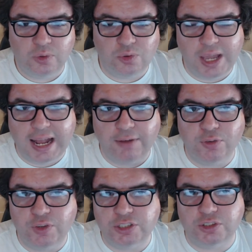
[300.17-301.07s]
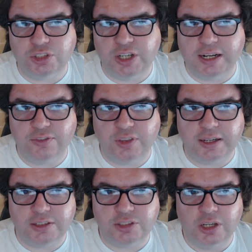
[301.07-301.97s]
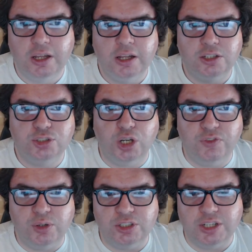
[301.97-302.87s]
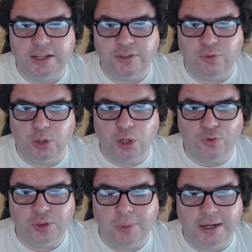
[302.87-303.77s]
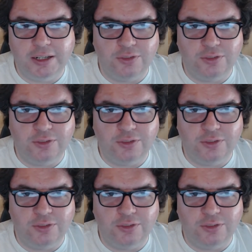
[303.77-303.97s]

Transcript: they have the physical side of things. So if you decide to fork over the money